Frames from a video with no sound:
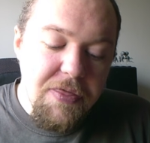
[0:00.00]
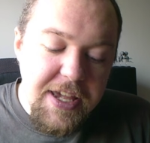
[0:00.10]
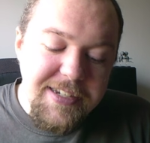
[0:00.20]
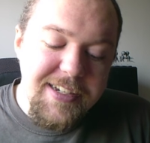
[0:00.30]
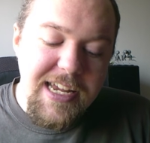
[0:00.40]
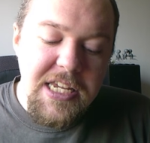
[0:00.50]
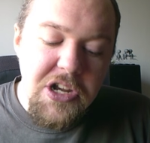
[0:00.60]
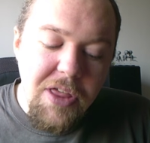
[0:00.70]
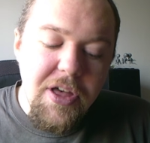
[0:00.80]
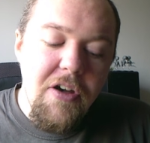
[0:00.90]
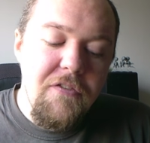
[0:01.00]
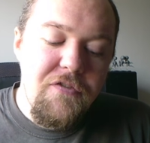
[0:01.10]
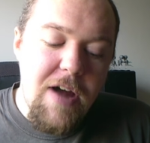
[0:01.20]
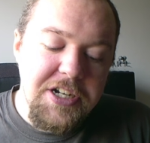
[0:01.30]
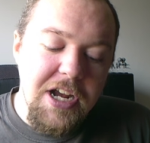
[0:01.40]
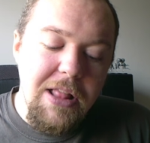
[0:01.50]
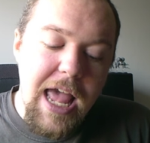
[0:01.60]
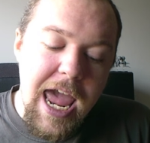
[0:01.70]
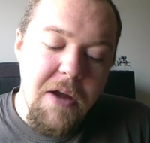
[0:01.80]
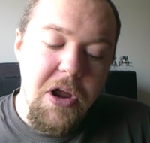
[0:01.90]
This is another fragile
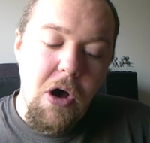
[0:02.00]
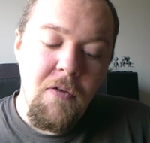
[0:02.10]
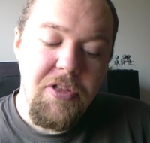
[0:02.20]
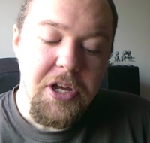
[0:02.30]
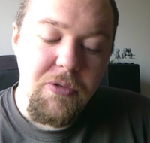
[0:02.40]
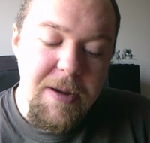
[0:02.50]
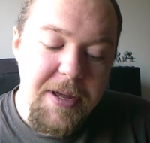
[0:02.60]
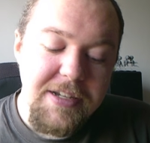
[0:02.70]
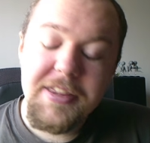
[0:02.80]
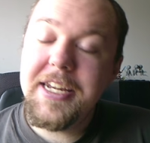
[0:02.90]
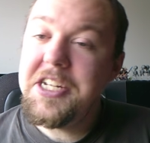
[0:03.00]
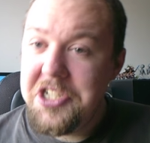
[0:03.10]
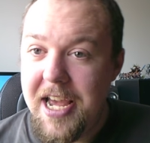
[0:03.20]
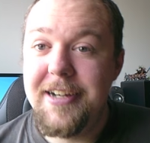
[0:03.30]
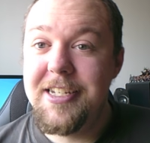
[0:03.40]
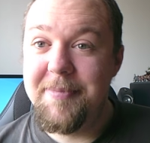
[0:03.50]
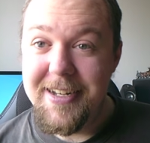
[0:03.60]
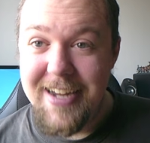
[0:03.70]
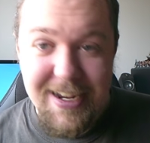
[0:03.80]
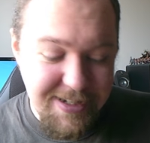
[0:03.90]
area of the agreement that is yet to be
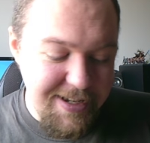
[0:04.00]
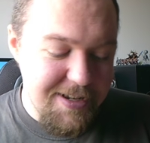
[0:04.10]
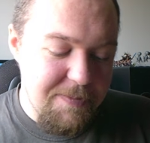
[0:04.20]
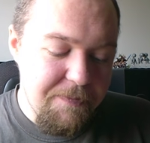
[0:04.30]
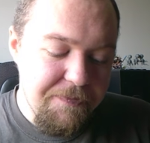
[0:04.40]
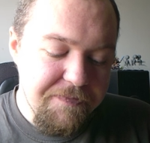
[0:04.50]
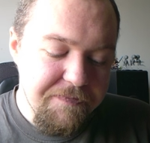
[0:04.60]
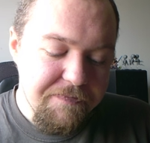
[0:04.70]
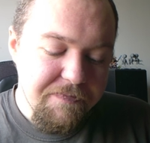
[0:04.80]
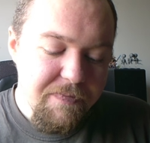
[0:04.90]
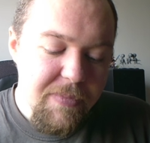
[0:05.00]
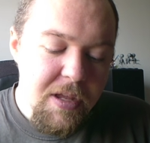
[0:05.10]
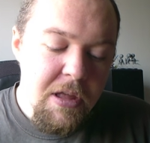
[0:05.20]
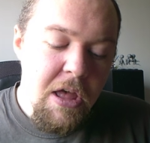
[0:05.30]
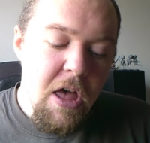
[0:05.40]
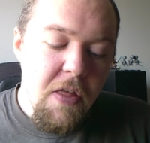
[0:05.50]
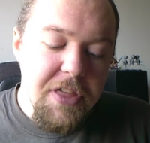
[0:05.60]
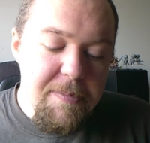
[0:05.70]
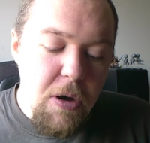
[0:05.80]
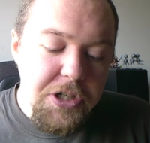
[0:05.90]
tested.
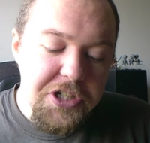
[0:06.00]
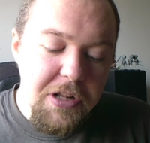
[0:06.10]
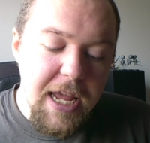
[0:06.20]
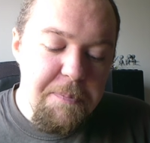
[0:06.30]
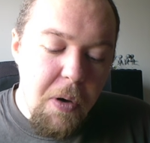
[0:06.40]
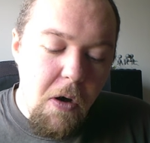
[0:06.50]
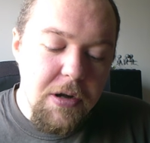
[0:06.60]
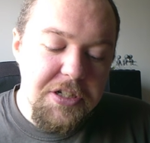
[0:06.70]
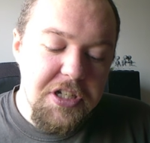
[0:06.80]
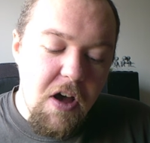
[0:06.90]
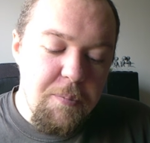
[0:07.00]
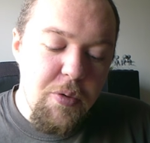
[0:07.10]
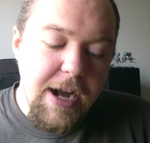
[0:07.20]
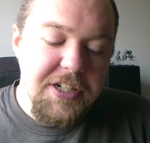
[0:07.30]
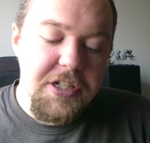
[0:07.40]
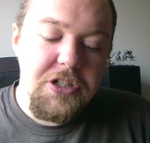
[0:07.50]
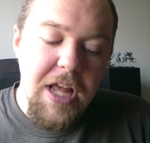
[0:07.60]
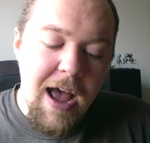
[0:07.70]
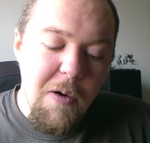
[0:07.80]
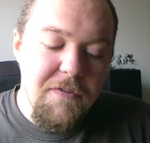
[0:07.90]
The emotional importance of Brexit,
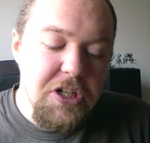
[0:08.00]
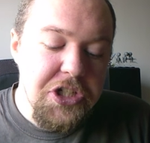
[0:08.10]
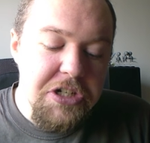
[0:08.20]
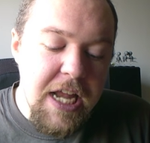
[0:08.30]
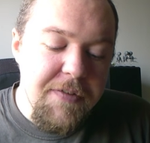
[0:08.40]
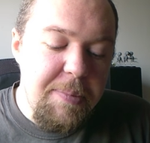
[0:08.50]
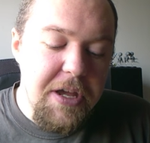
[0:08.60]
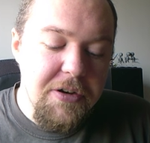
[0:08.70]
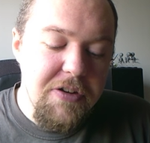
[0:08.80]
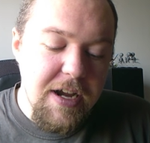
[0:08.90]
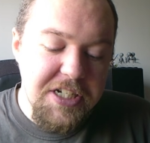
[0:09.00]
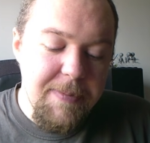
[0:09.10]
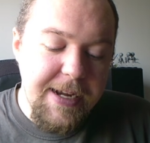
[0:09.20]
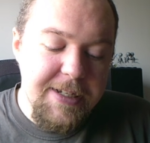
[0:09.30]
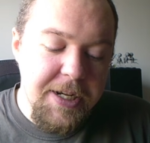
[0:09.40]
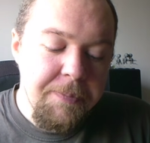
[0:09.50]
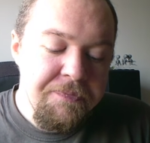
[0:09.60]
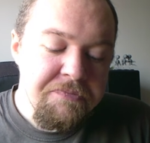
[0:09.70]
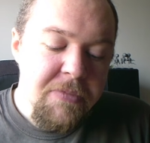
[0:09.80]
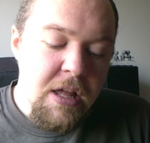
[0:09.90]
however, should never be underestimated.
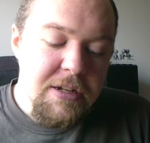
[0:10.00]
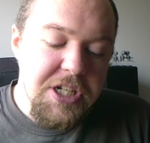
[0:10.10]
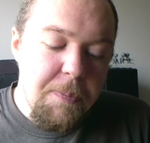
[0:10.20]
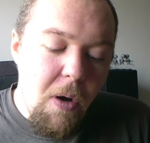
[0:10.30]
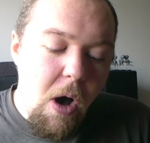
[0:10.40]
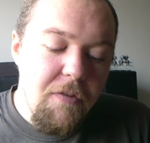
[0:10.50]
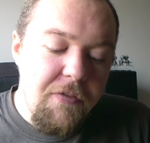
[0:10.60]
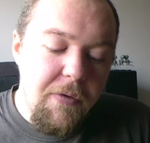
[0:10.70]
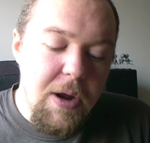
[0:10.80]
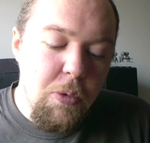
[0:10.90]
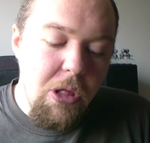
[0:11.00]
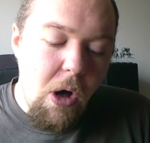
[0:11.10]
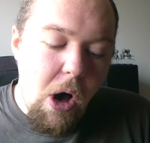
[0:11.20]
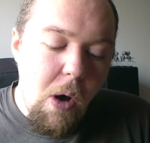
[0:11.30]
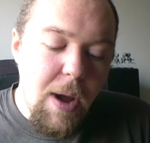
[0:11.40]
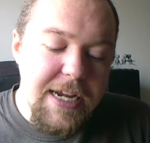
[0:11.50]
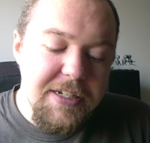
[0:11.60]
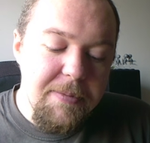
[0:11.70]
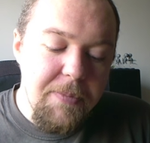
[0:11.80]
Support for it will always